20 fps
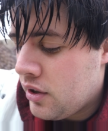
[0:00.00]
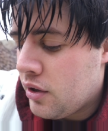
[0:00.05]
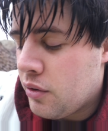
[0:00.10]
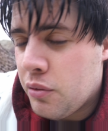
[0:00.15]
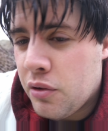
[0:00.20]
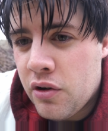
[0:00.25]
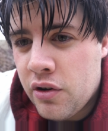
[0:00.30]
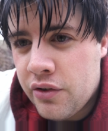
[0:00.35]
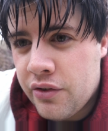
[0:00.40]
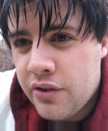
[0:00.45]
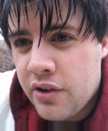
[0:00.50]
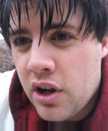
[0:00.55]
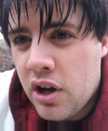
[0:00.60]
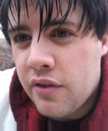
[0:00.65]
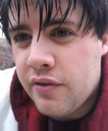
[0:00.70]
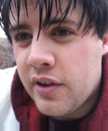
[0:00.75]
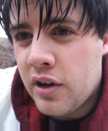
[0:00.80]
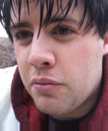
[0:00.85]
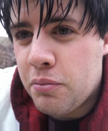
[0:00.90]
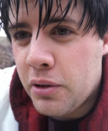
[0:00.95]
we're on
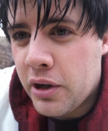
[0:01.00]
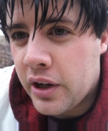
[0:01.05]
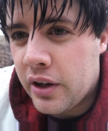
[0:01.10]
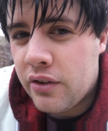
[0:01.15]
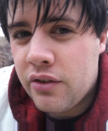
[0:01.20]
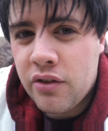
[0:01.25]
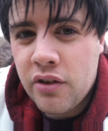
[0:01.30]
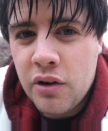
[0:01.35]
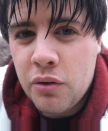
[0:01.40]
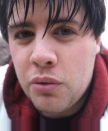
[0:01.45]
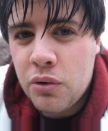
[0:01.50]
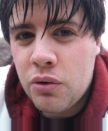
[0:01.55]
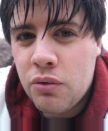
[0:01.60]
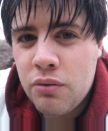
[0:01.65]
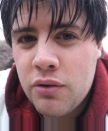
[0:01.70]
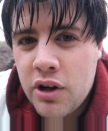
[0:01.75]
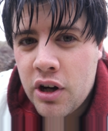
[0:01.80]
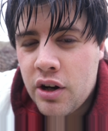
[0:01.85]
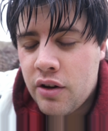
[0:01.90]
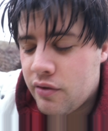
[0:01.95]
Scafell Pike, so we'll
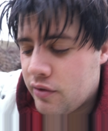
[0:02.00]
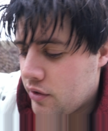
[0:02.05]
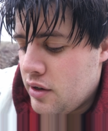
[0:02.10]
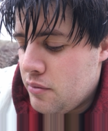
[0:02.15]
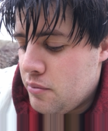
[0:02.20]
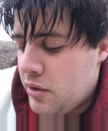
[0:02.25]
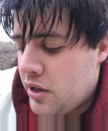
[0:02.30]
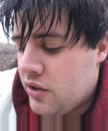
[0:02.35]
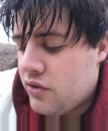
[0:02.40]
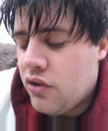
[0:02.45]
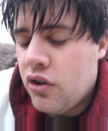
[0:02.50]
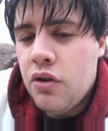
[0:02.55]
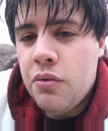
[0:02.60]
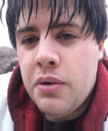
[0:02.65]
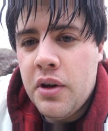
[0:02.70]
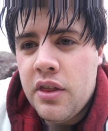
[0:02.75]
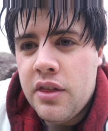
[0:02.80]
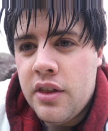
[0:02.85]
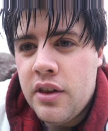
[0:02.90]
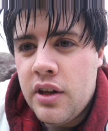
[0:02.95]
kind of make do
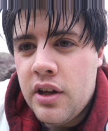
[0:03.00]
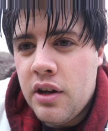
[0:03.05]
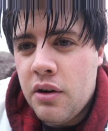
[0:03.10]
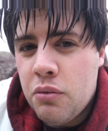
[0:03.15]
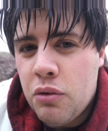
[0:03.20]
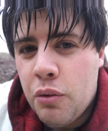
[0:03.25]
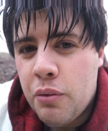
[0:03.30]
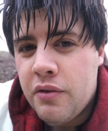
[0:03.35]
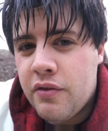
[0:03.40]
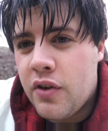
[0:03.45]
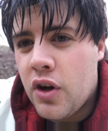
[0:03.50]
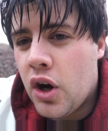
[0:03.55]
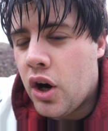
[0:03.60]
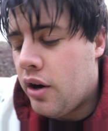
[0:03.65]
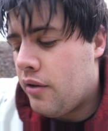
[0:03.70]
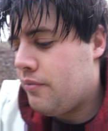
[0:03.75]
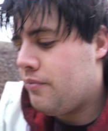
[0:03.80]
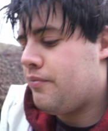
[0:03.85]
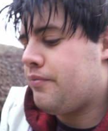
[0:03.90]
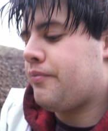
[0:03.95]
with what we've got.
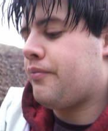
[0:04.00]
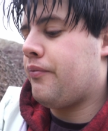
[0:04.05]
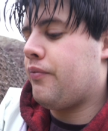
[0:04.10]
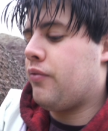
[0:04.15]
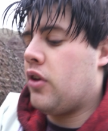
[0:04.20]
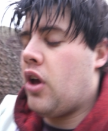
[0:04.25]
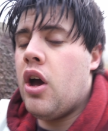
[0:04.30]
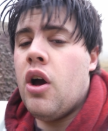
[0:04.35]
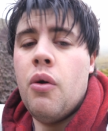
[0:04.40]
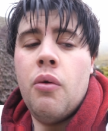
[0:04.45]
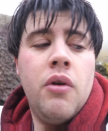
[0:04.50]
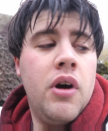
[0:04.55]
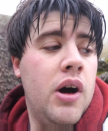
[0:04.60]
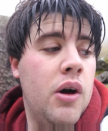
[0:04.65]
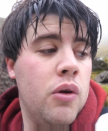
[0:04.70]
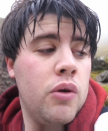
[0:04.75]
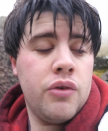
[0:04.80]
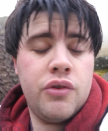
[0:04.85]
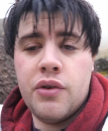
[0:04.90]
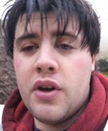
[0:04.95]
Oh,
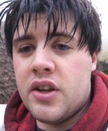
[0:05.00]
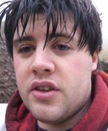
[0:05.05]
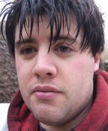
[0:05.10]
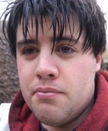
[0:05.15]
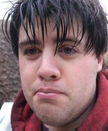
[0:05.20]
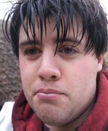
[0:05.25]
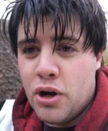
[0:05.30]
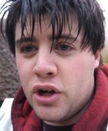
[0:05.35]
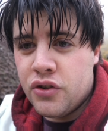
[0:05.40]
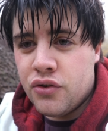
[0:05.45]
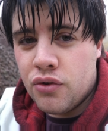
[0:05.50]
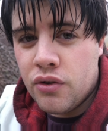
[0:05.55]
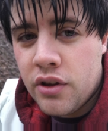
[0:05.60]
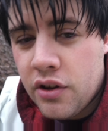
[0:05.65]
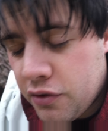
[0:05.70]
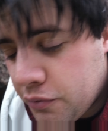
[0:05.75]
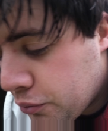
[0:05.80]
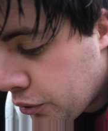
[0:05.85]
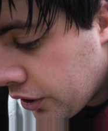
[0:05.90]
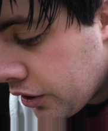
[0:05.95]
I'll also add some butter at
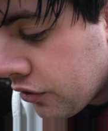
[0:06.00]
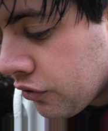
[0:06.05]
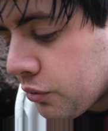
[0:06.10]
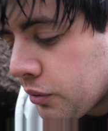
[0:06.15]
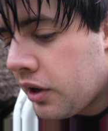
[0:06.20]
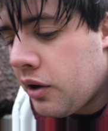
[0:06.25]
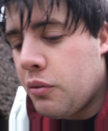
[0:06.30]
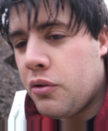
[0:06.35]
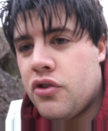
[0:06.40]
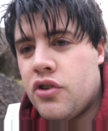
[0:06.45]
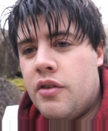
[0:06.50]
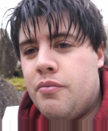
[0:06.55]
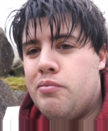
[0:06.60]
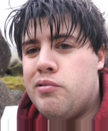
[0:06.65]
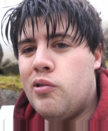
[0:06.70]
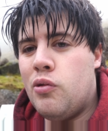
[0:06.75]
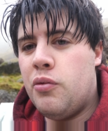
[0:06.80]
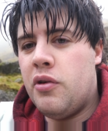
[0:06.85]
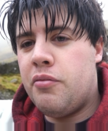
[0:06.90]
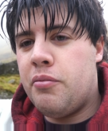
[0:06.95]
this point as well, which I've
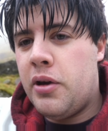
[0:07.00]
brought with